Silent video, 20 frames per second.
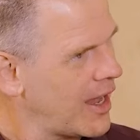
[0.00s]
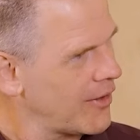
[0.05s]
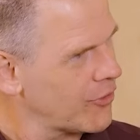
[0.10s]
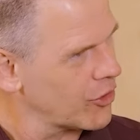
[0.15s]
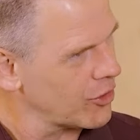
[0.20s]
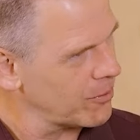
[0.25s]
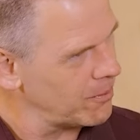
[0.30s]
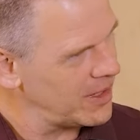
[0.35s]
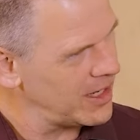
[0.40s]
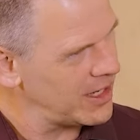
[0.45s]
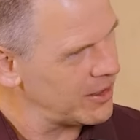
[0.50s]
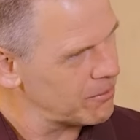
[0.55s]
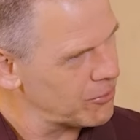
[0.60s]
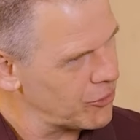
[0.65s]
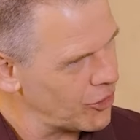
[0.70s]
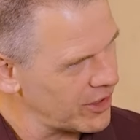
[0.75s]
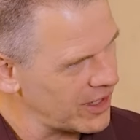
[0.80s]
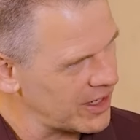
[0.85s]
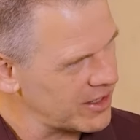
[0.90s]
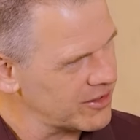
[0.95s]
I've got a million
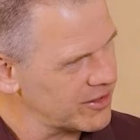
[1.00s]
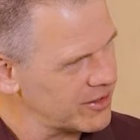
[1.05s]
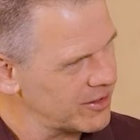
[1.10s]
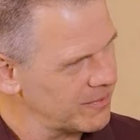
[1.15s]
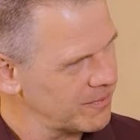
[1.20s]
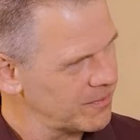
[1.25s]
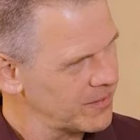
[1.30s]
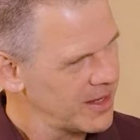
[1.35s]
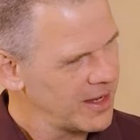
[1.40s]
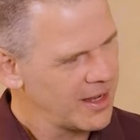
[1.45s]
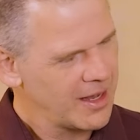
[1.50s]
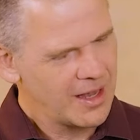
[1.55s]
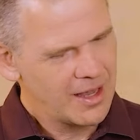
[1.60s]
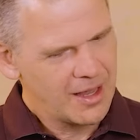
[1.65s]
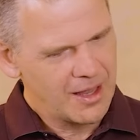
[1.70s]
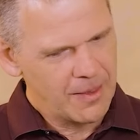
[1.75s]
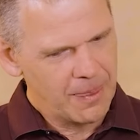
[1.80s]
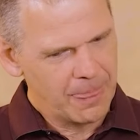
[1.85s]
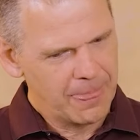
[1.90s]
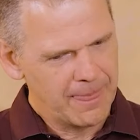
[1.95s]
products.
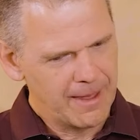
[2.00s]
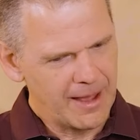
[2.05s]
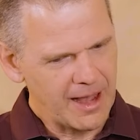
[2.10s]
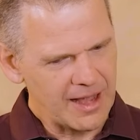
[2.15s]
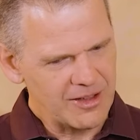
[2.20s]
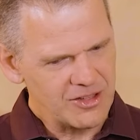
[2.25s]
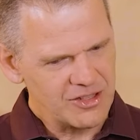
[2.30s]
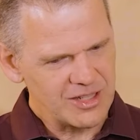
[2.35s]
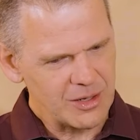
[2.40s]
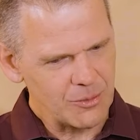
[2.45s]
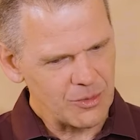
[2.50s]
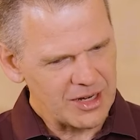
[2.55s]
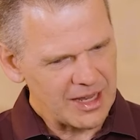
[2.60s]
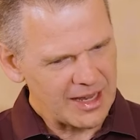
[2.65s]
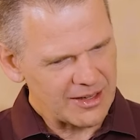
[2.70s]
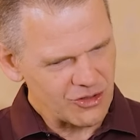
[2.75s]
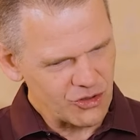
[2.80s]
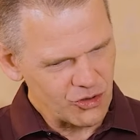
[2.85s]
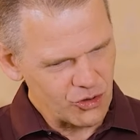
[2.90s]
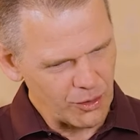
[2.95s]
Someone
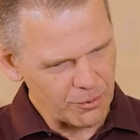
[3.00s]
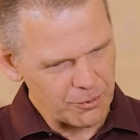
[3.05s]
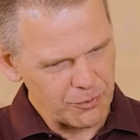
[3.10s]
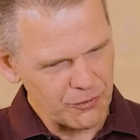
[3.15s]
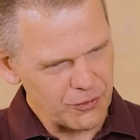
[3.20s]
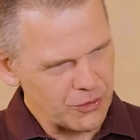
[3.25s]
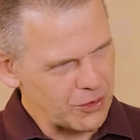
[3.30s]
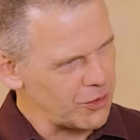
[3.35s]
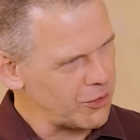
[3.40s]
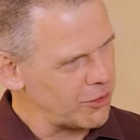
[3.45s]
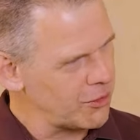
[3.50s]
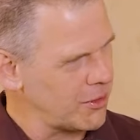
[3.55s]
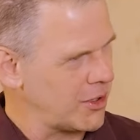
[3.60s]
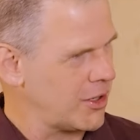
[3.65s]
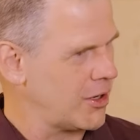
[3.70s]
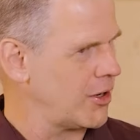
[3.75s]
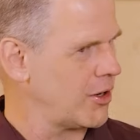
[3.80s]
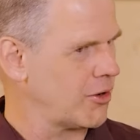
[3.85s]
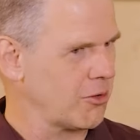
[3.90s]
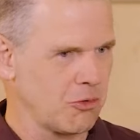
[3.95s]
has shopped for
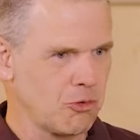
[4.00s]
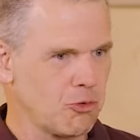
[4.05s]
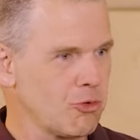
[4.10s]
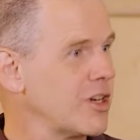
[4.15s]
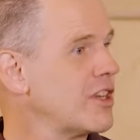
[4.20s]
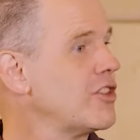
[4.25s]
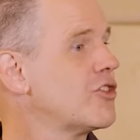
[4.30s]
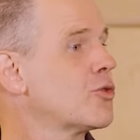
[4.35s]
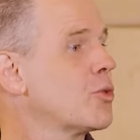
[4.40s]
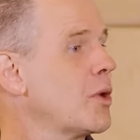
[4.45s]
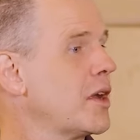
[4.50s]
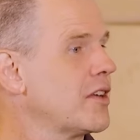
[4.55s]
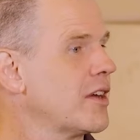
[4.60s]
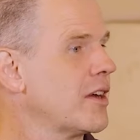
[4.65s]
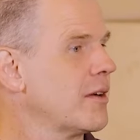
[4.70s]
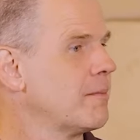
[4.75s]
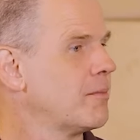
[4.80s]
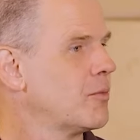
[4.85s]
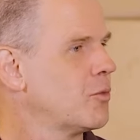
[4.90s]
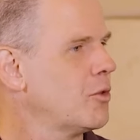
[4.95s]
a green
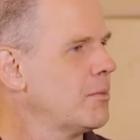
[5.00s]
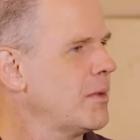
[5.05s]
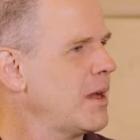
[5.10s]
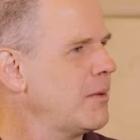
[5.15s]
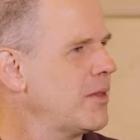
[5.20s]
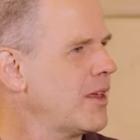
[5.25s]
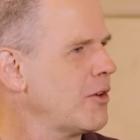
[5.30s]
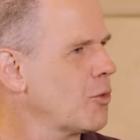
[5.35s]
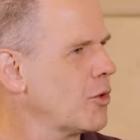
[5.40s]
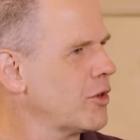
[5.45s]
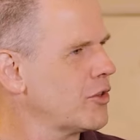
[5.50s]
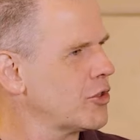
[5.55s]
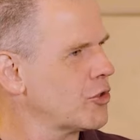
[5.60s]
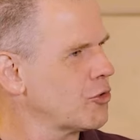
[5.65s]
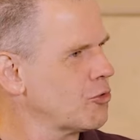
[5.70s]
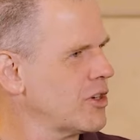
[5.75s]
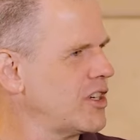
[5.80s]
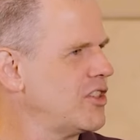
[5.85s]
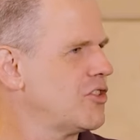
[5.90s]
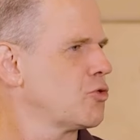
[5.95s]
sweater. Or maybe they want
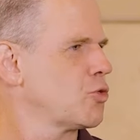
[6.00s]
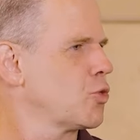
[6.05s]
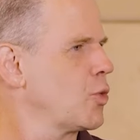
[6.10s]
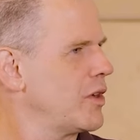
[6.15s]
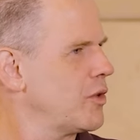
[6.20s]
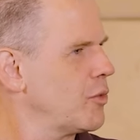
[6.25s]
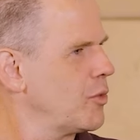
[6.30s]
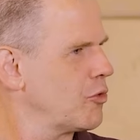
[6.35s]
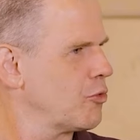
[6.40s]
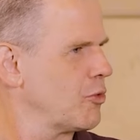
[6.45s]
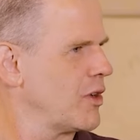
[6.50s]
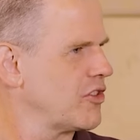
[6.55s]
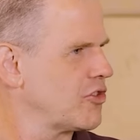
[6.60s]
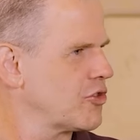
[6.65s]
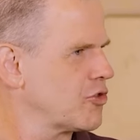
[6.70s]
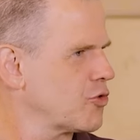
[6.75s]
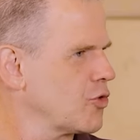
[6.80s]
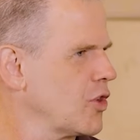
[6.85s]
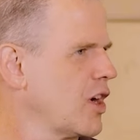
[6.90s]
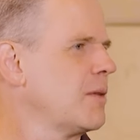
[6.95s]
a green sweater with
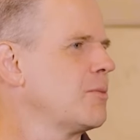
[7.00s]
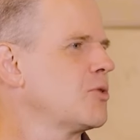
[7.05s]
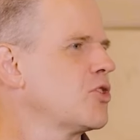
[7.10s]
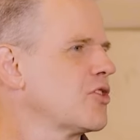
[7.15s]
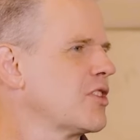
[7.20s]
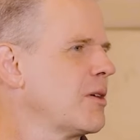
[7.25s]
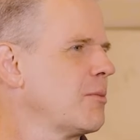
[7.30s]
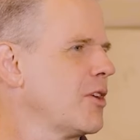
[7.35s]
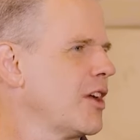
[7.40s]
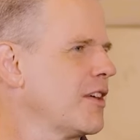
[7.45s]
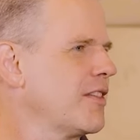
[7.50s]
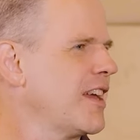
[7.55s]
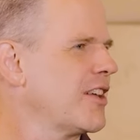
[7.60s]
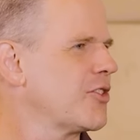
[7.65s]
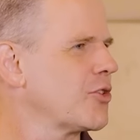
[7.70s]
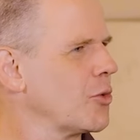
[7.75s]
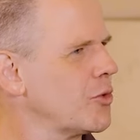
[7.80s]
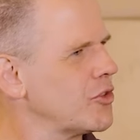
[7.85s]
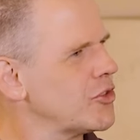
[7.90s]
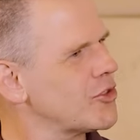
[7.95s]
red stripes or something like
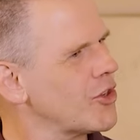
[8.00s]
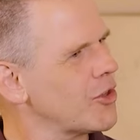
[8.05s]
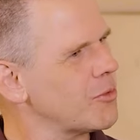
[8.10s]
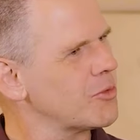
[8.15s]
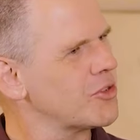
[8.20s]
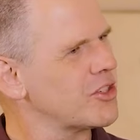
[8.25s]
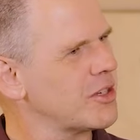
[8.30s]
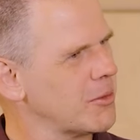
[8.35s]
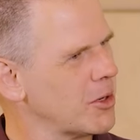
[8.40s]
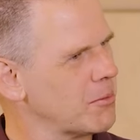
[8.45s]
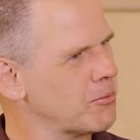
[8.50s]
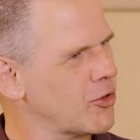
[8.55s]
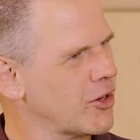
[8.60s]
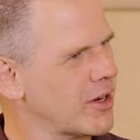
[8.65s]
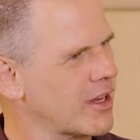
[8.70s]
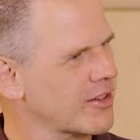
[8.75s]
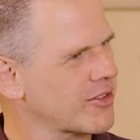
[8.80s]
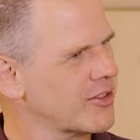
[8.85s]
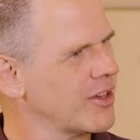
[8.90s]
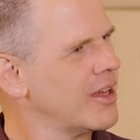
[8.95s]
that. So I want to show them similar
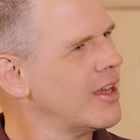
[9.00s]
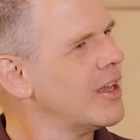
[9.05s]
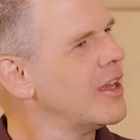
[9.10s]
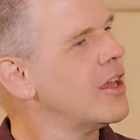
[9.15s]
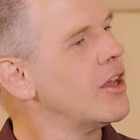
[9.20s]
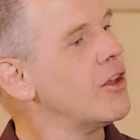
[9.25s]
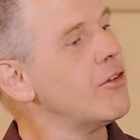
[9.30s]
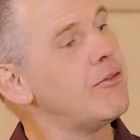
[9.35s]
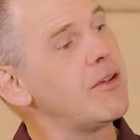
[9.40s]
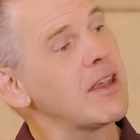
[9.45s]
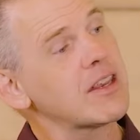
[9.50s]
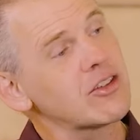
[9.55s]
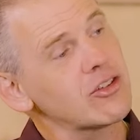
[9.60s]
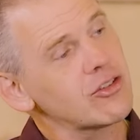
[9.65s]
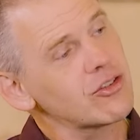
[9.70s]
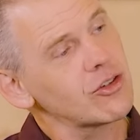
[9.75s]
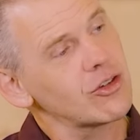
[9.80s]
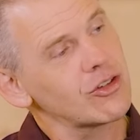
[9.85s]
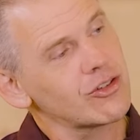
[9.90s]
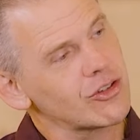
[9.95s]
products.
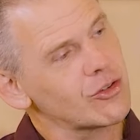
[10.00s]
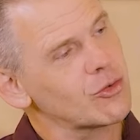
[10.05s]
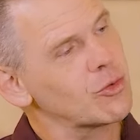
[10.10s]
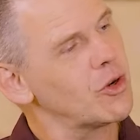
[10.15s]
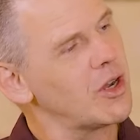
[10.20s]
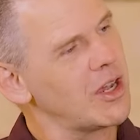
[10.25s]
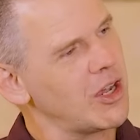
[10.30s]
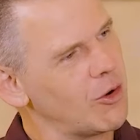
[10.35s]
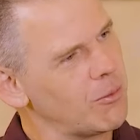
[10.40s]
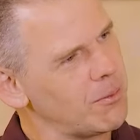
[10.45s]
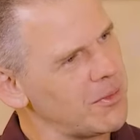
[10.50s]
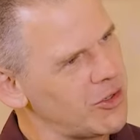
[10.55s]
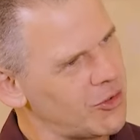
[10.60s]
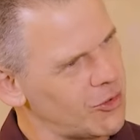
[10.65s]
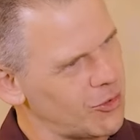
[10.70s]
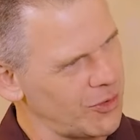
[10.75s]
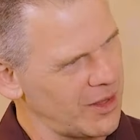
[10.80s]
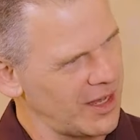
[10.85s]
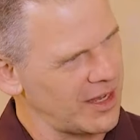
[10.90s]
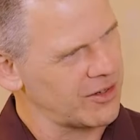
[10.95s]
Vector searches will help me
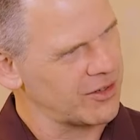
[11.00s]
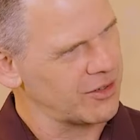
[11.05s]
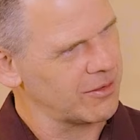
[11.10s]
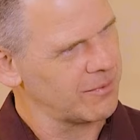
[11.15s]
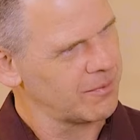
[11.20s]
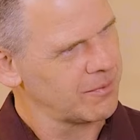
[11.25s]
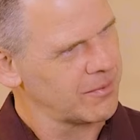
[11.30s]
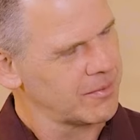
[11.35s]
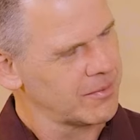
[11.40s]
do that.